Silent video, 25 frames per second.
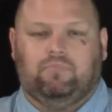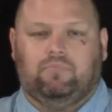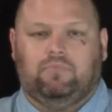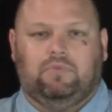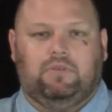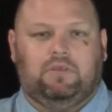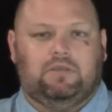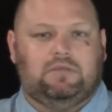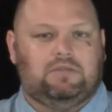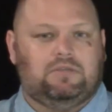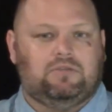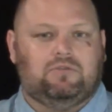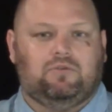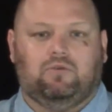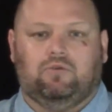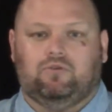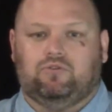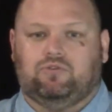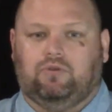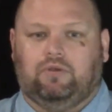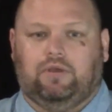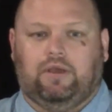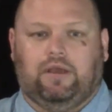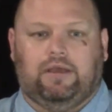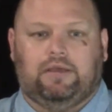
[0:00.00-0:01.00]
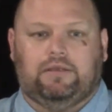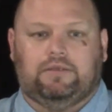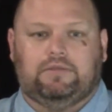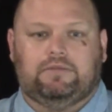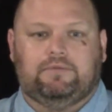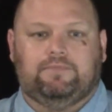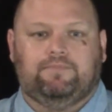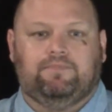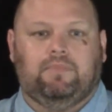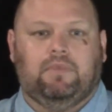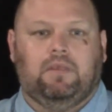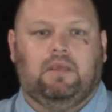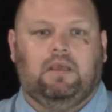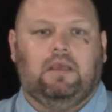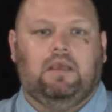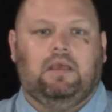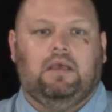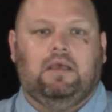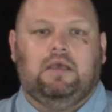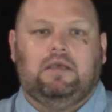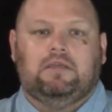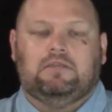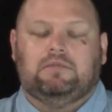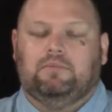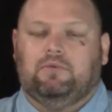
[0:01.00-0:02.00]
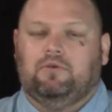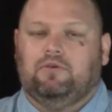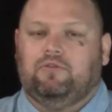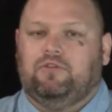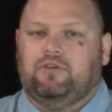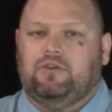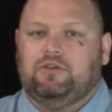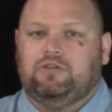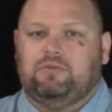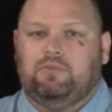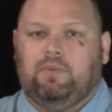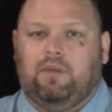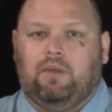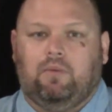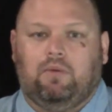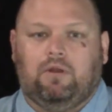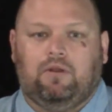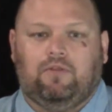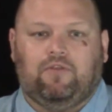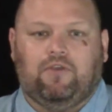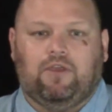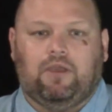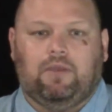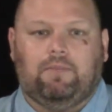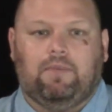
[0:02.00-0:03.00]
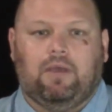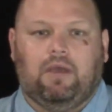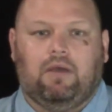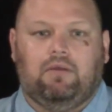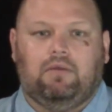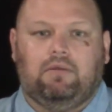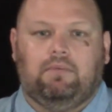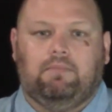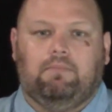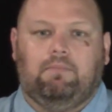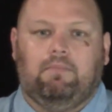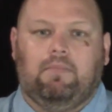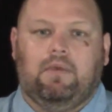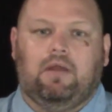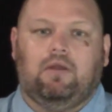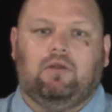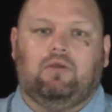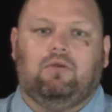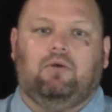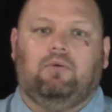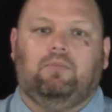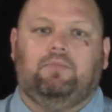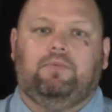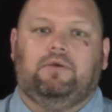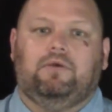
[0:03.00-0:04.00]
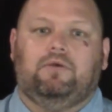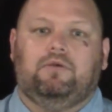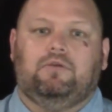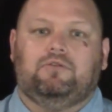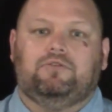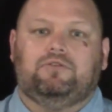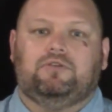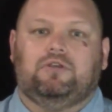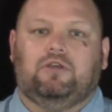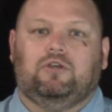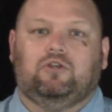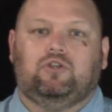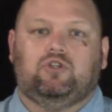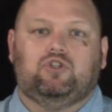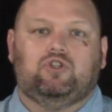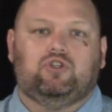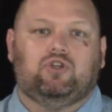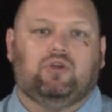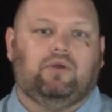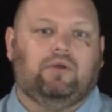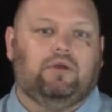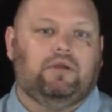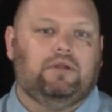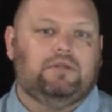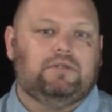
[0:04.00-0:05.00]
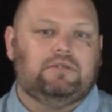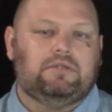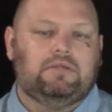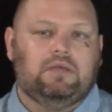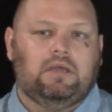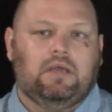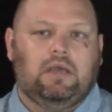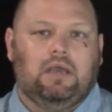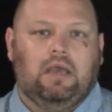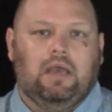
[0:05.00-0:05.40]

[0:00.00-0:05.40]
This is crucial, guys. Some other things you might want to think about: medical bills, insurance.